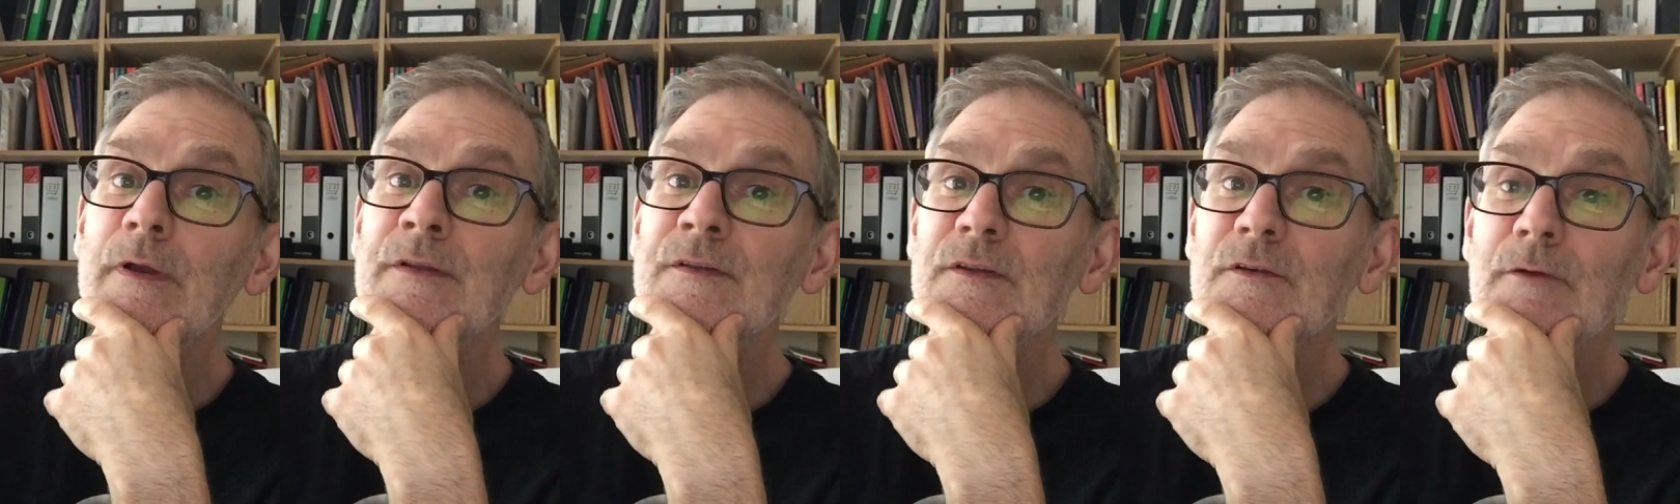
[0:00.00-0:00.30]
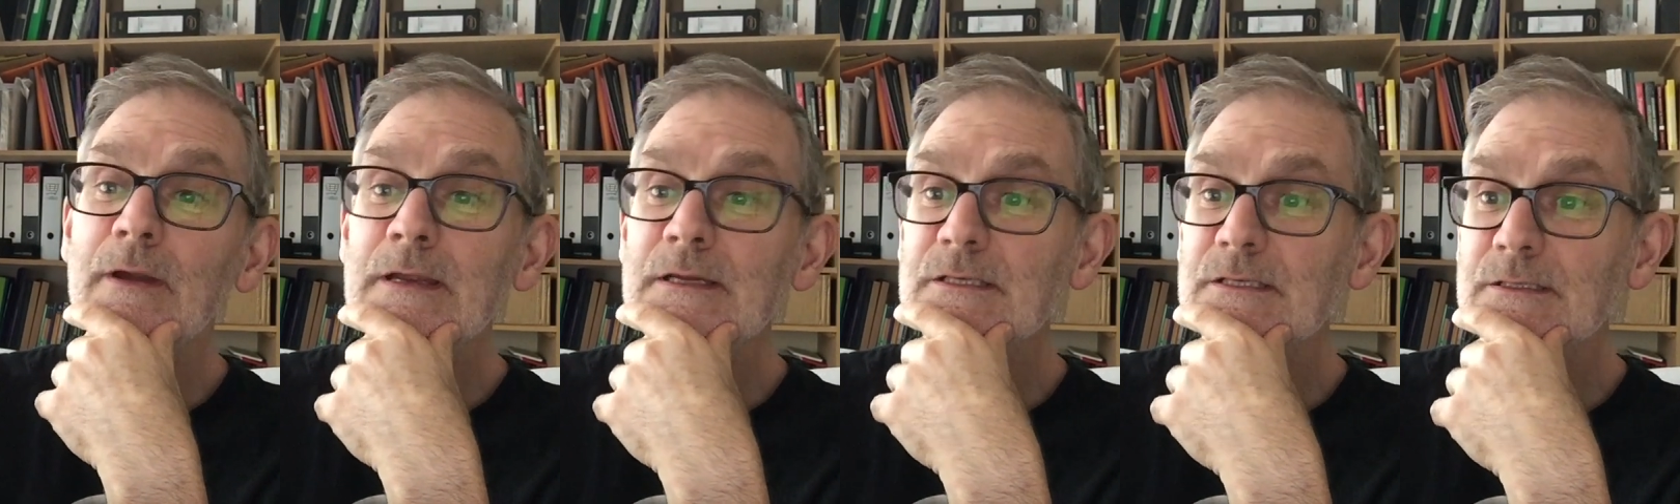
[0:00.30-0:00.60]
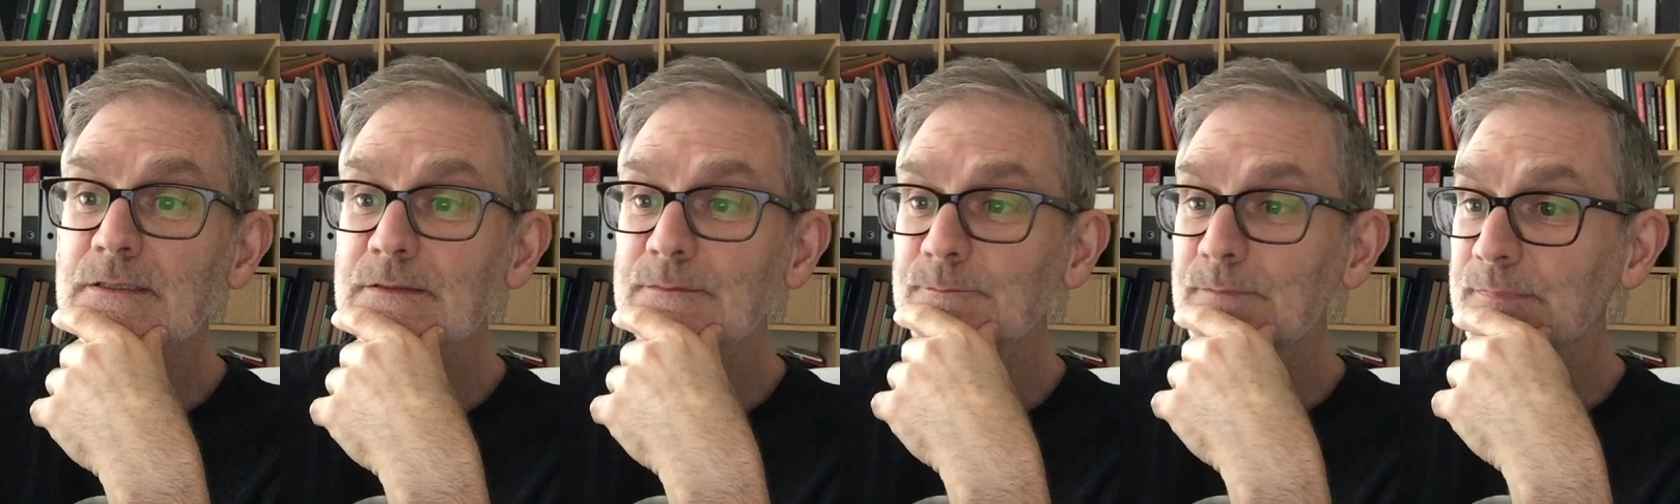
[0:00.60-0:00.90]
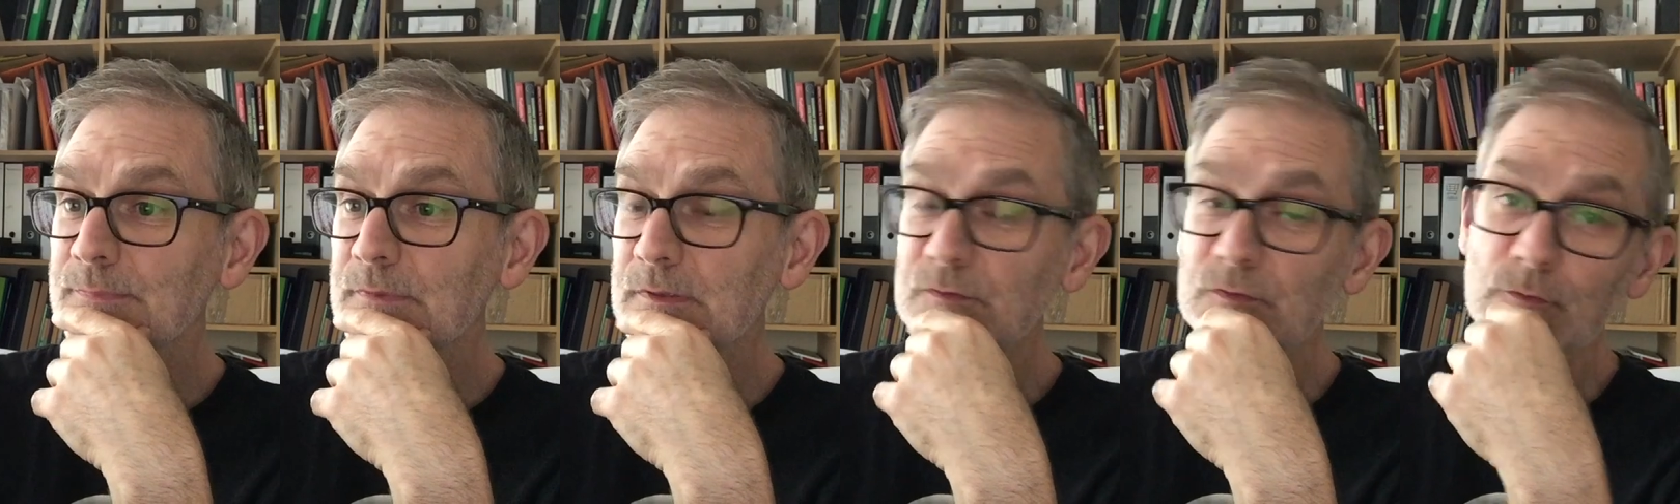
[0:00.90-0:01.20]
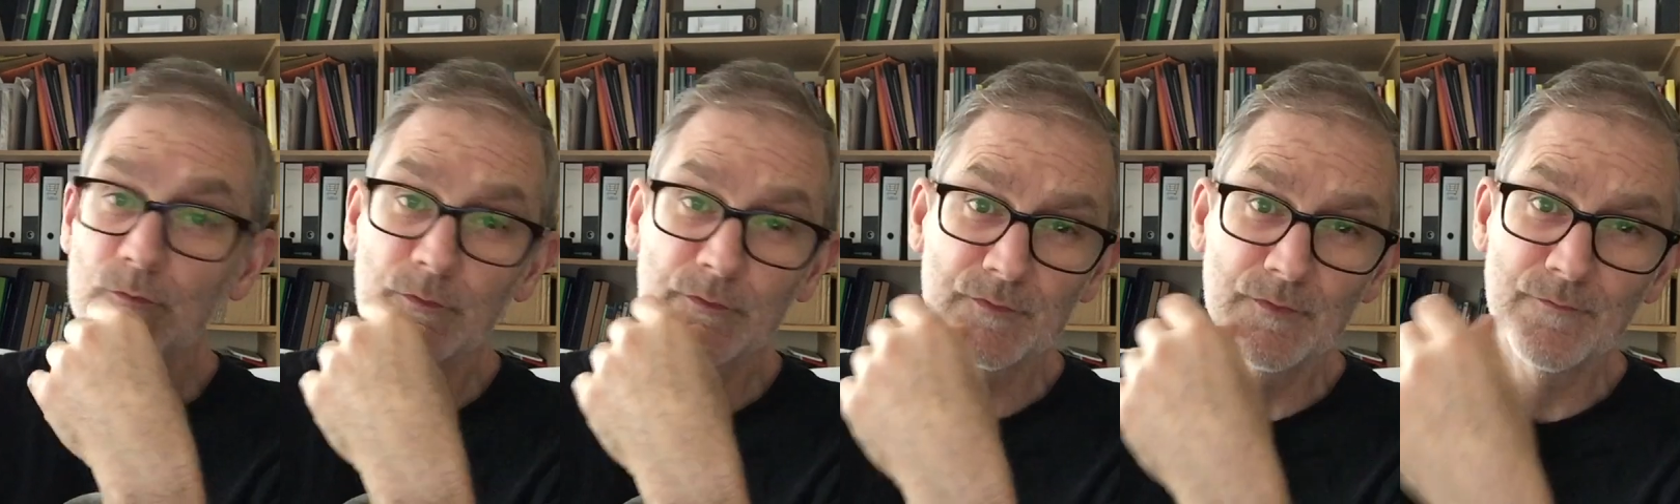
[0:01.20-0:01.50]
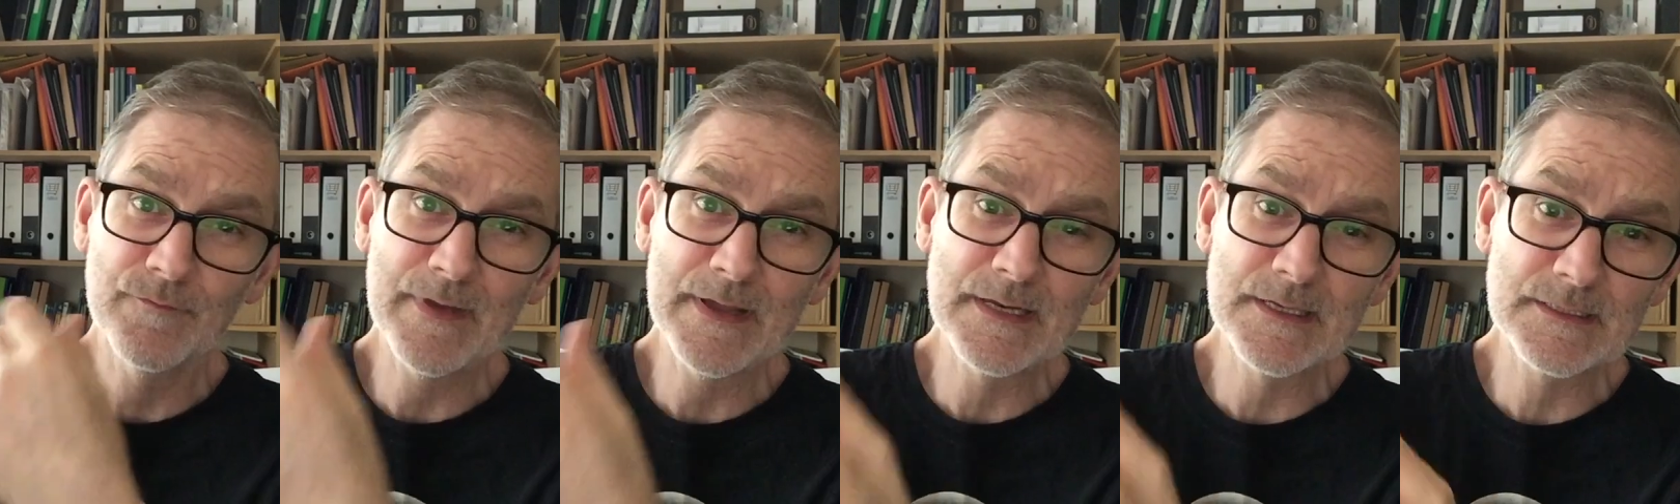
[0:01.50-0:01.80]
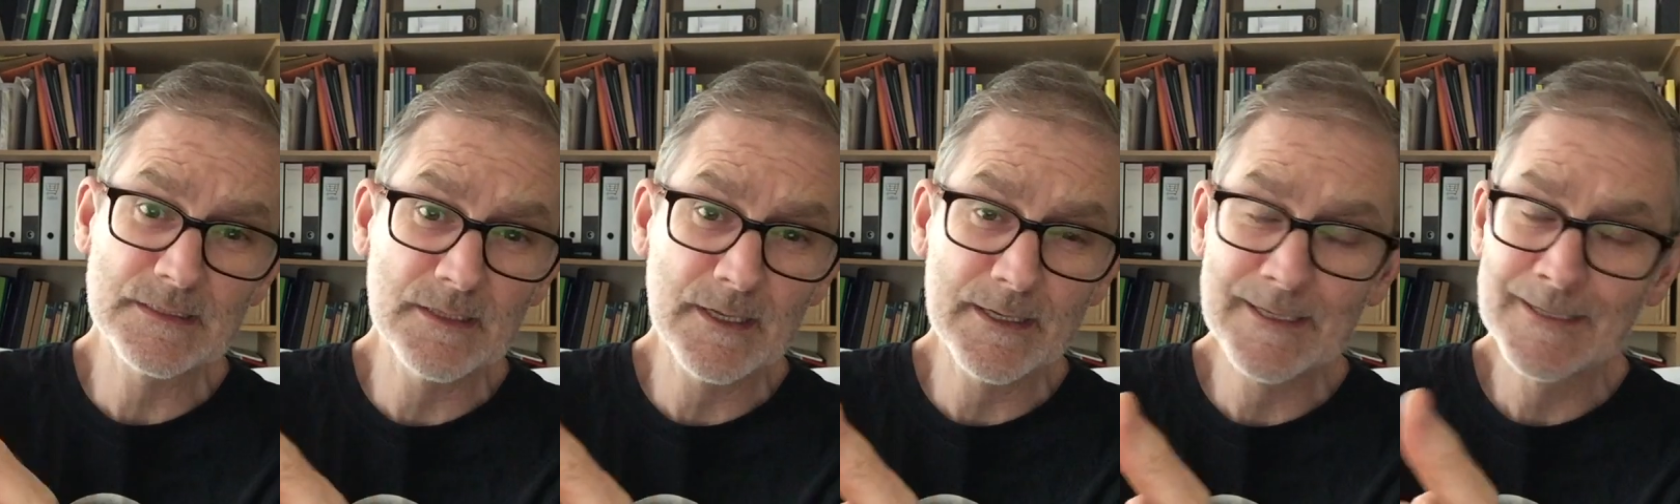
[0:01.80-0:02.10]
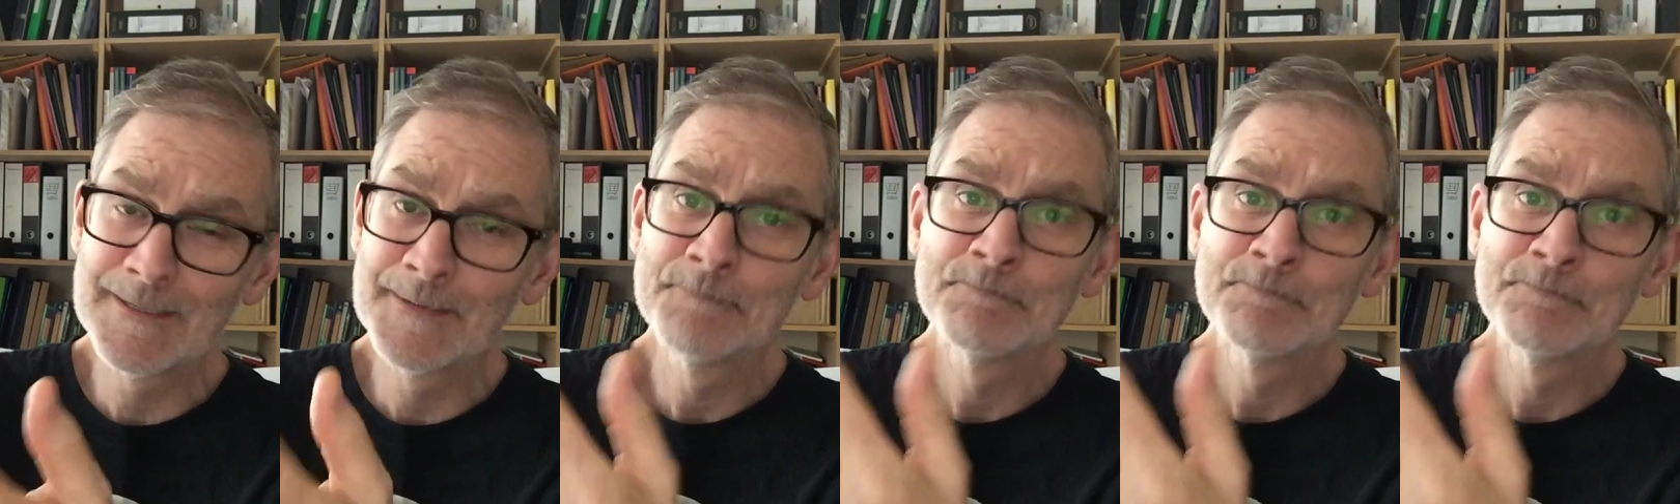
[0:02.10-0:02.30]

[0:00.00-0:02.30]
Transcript: integration tools from vendors like